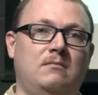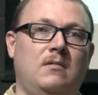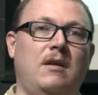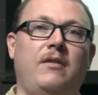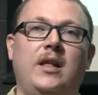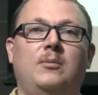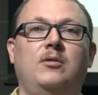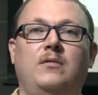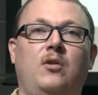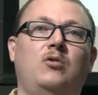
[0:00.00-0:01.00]
available
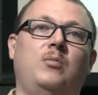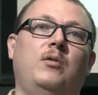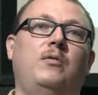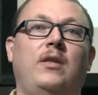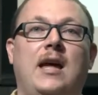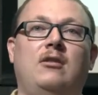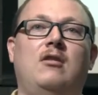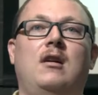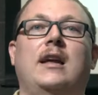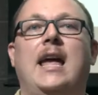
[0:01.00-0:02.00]
and vulnerable for that long.